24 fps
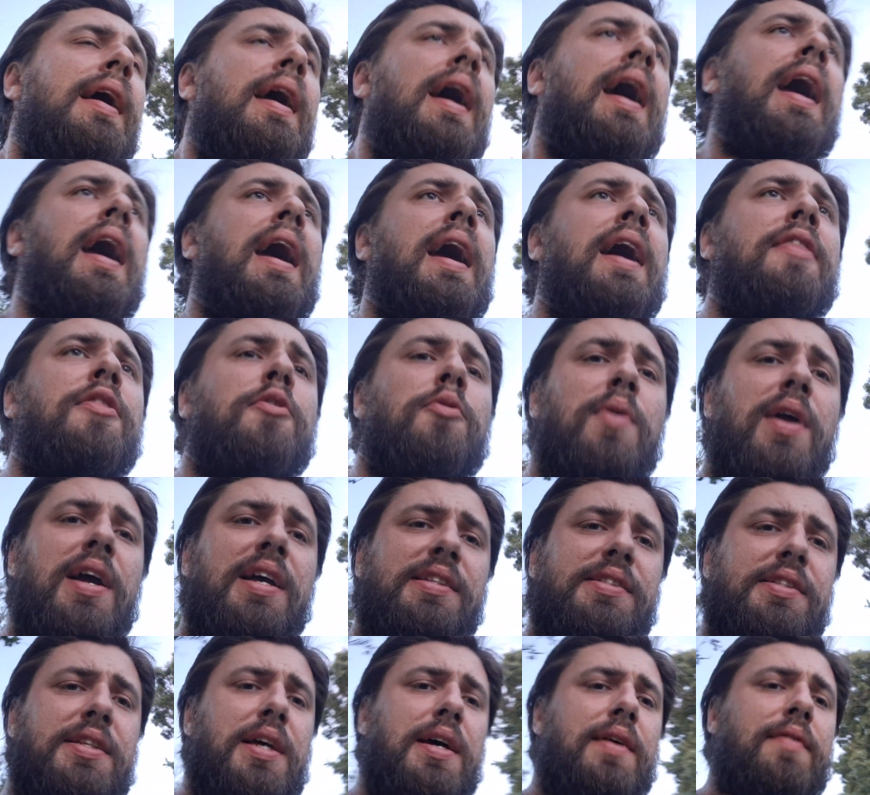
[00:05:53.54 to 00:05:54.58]
And the
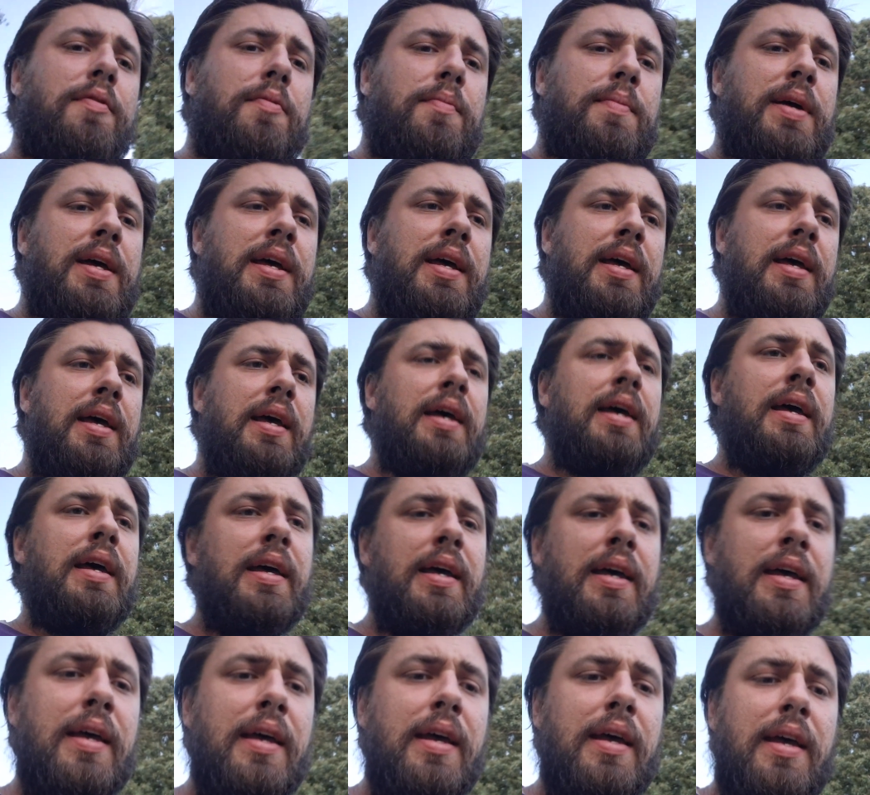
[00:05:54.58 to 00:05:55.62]
rest of them
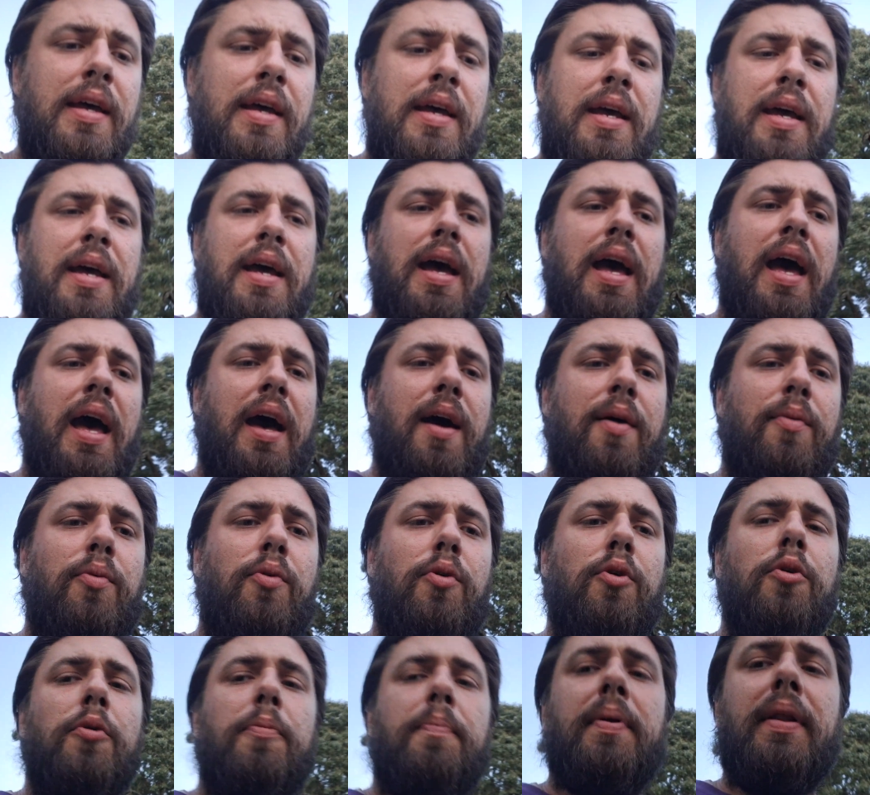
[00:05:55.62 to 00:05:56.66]
I
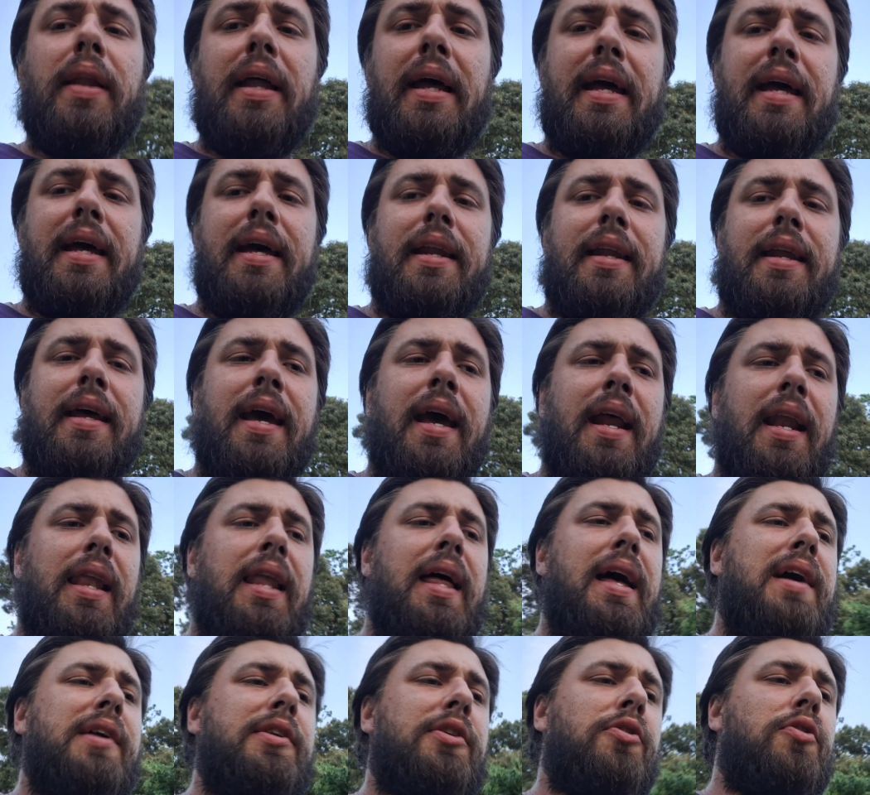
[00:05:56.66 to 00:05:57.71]
will plant and
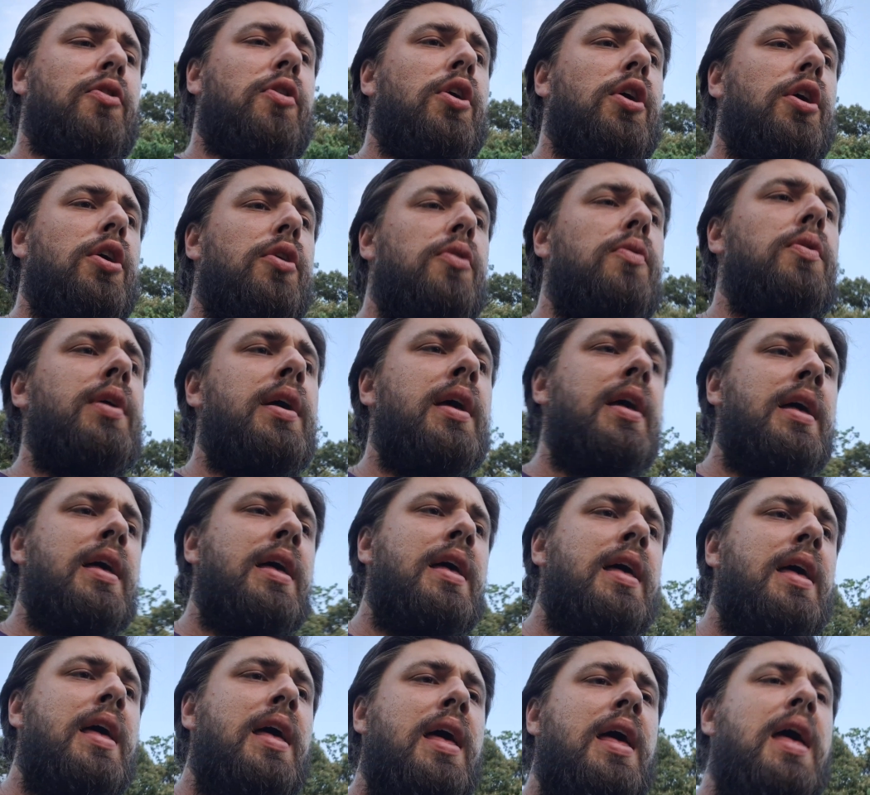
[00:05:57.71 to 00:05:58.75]
allow to grow
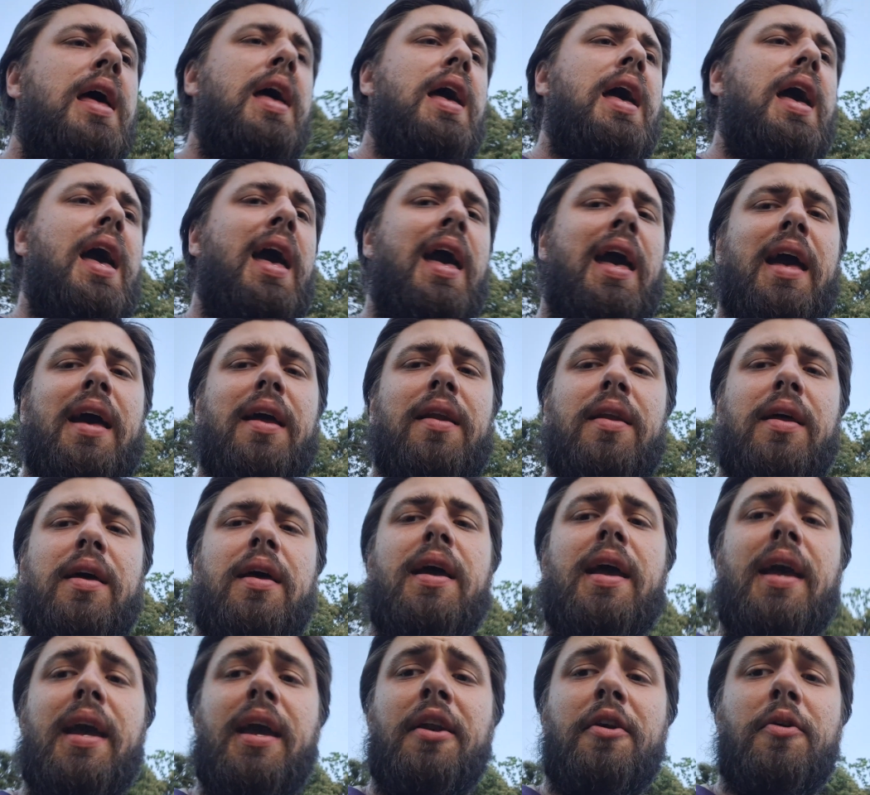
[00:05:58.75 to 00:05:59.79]
and
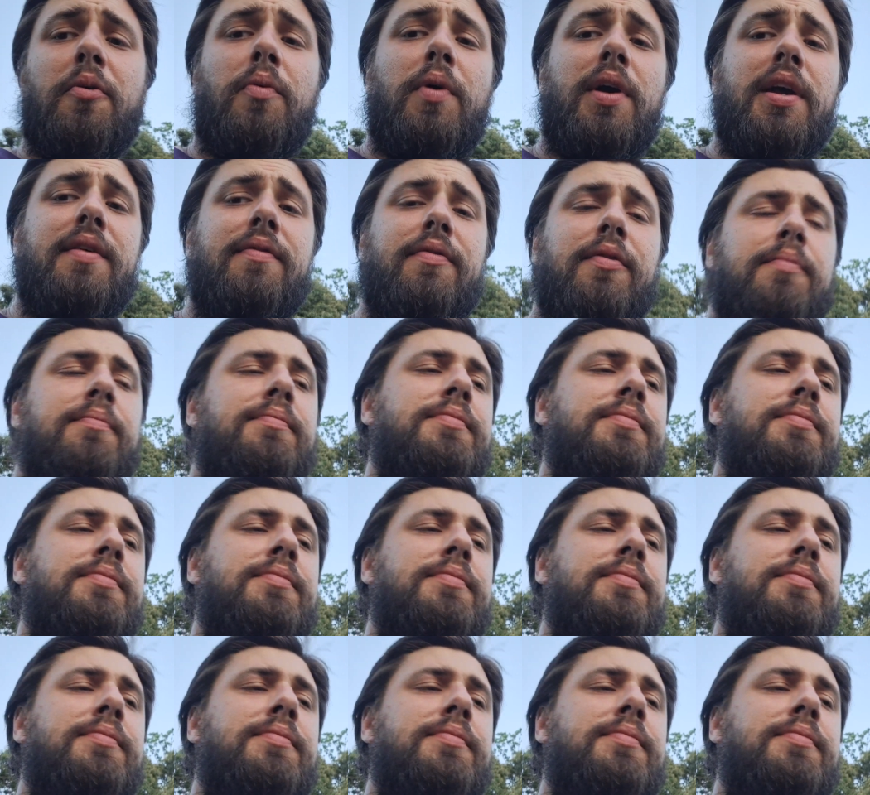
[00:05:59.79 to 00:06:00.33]
interweave them.